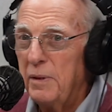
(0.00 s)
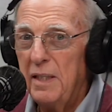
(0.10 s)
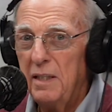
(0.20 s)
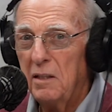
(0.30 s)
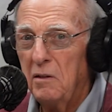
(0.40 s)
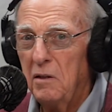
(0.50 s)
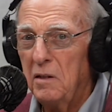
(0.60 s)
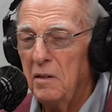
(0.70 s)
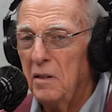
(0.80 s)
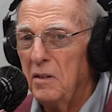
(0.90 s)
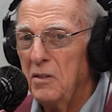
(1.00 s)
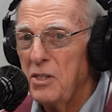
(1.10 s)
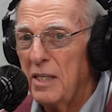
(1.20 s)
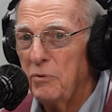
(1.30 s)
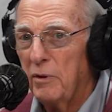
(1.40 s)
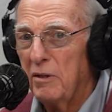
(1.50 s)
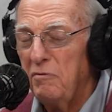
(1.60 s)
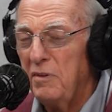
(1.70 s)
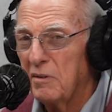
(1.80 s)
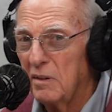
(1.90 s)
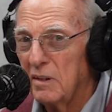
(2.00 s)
be uh, January fifth,